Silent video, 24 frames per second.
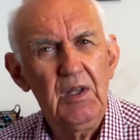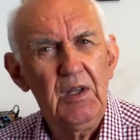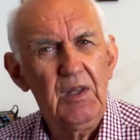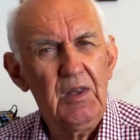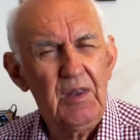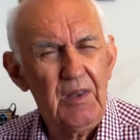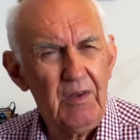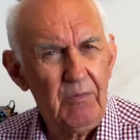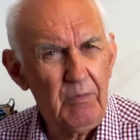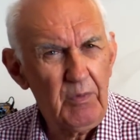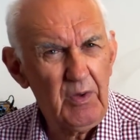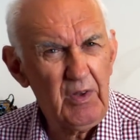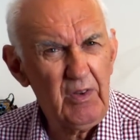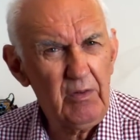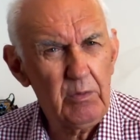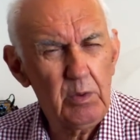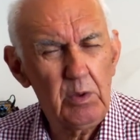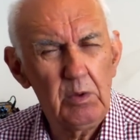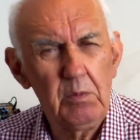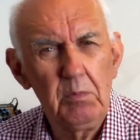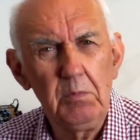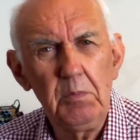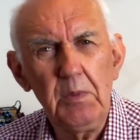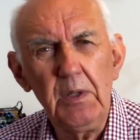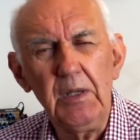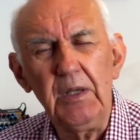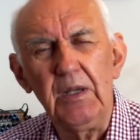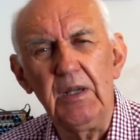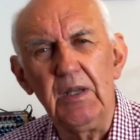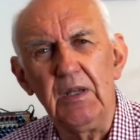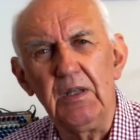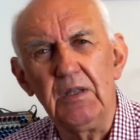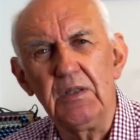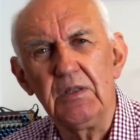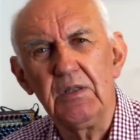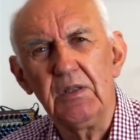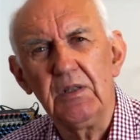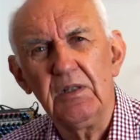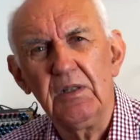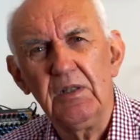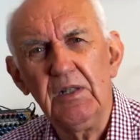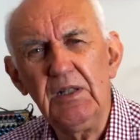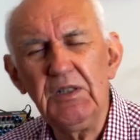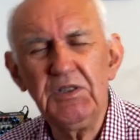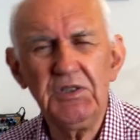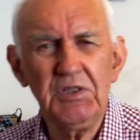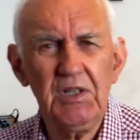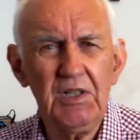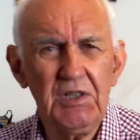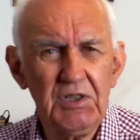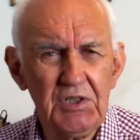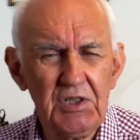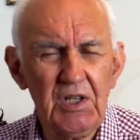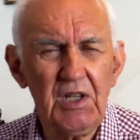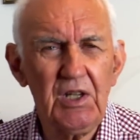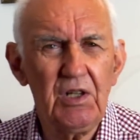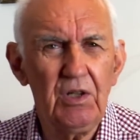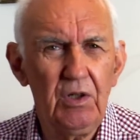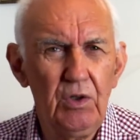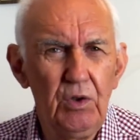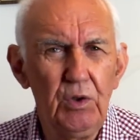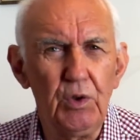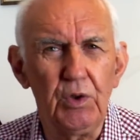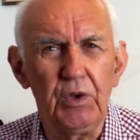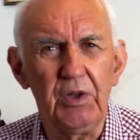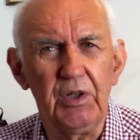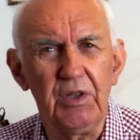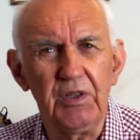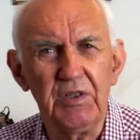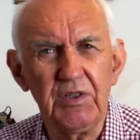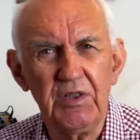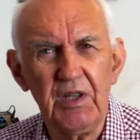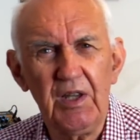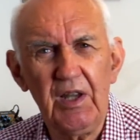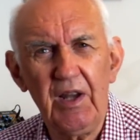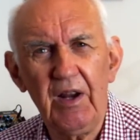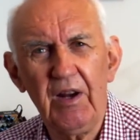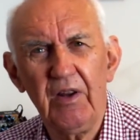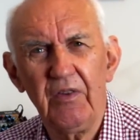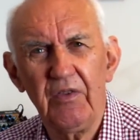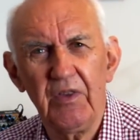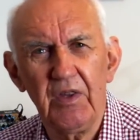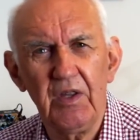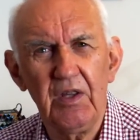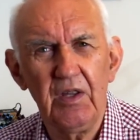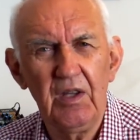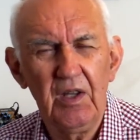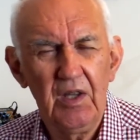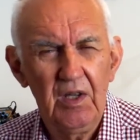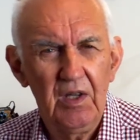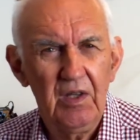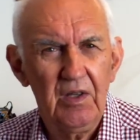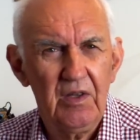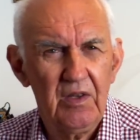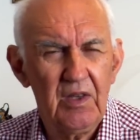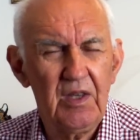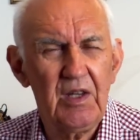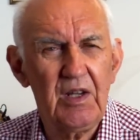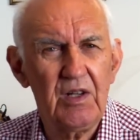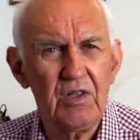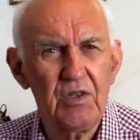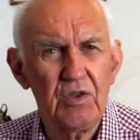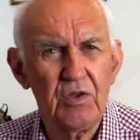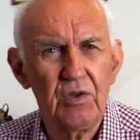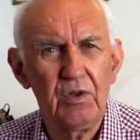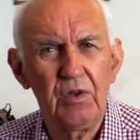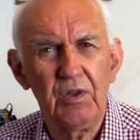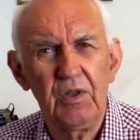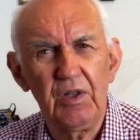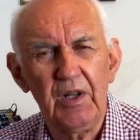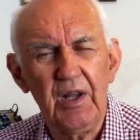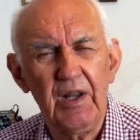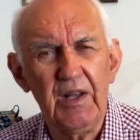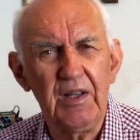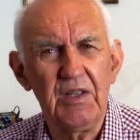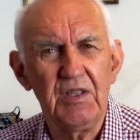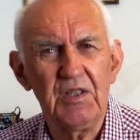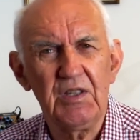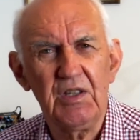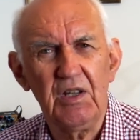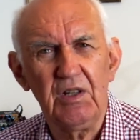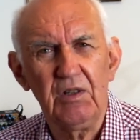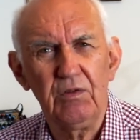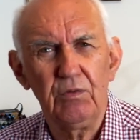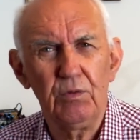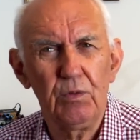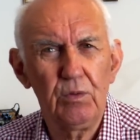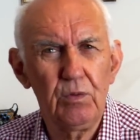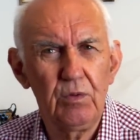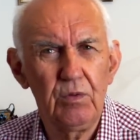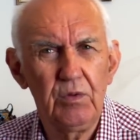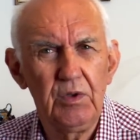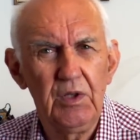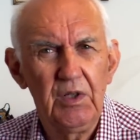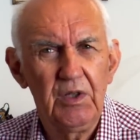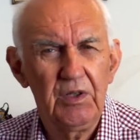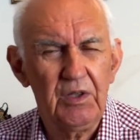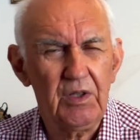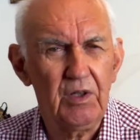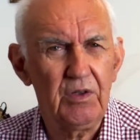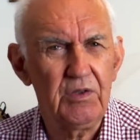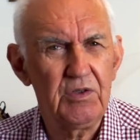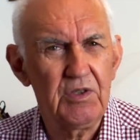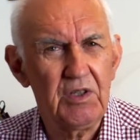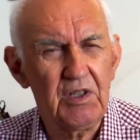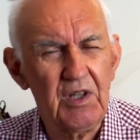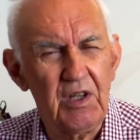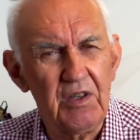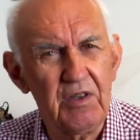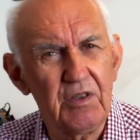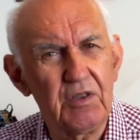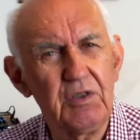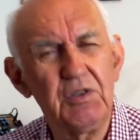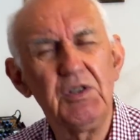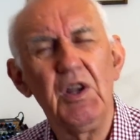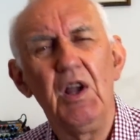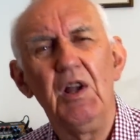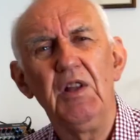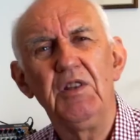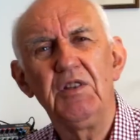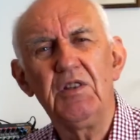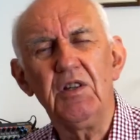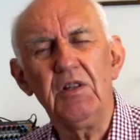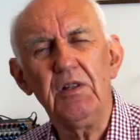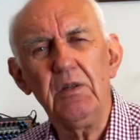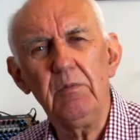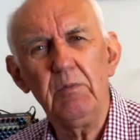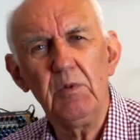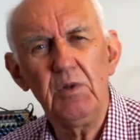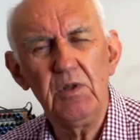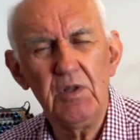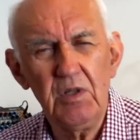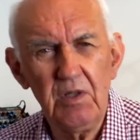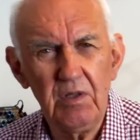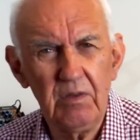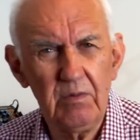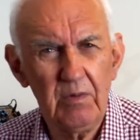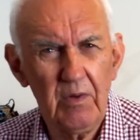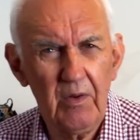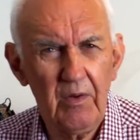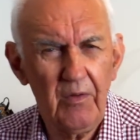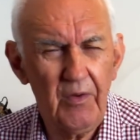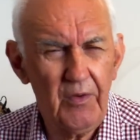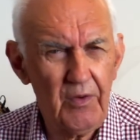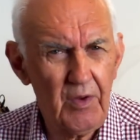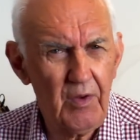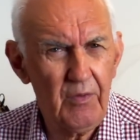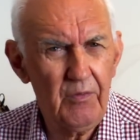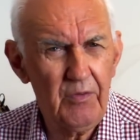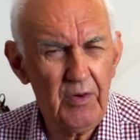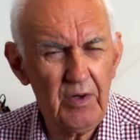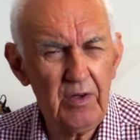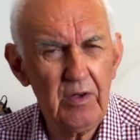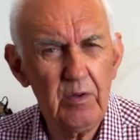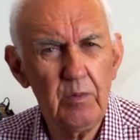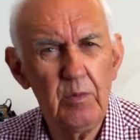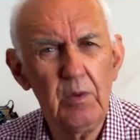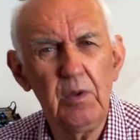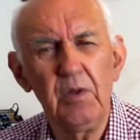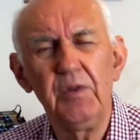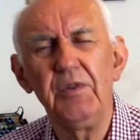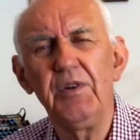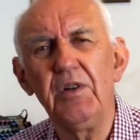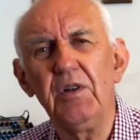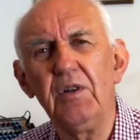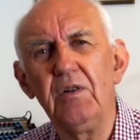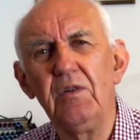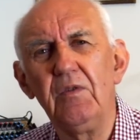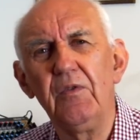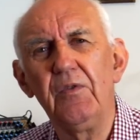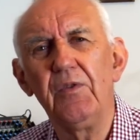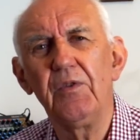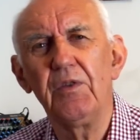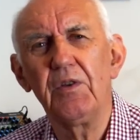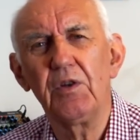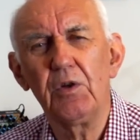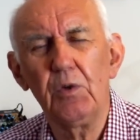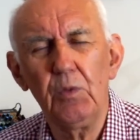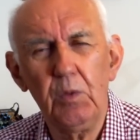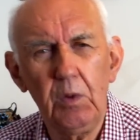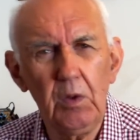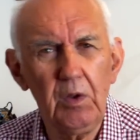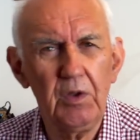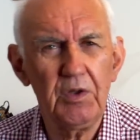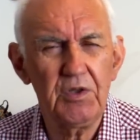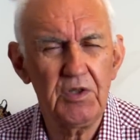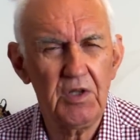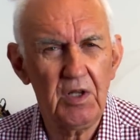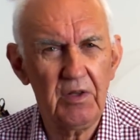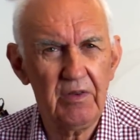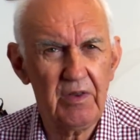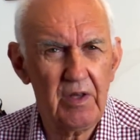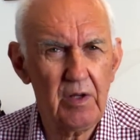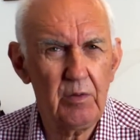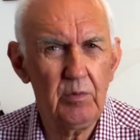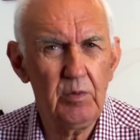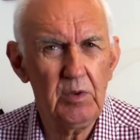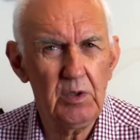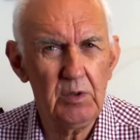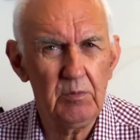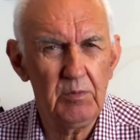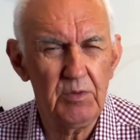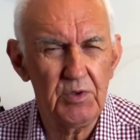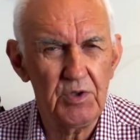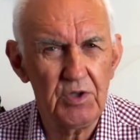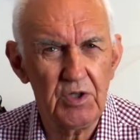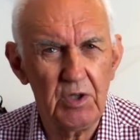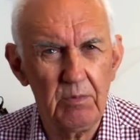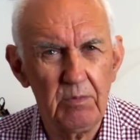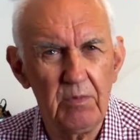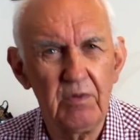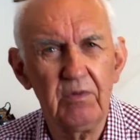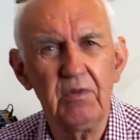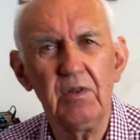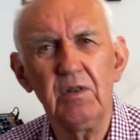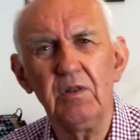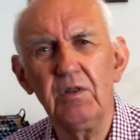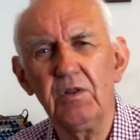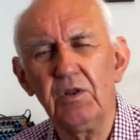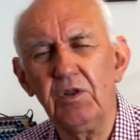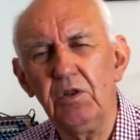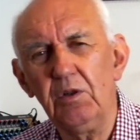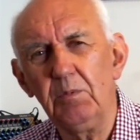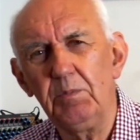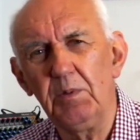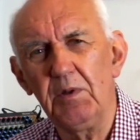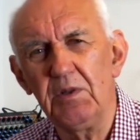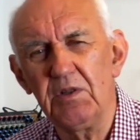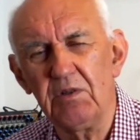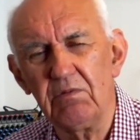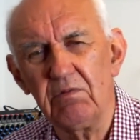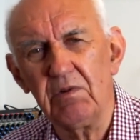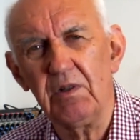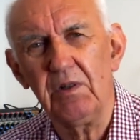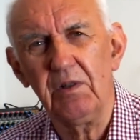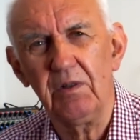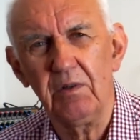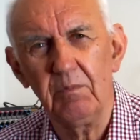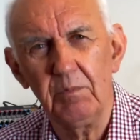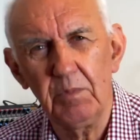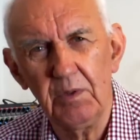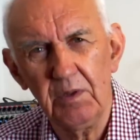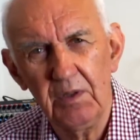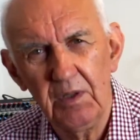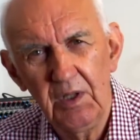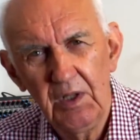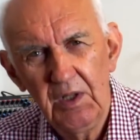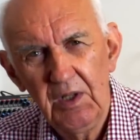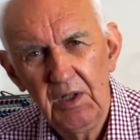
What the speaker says: They're very well made. Let's take a look at how the actual antenna all goes together. Because Diamond, you know, are very well known for the quality of their workmanship. There are copies around, but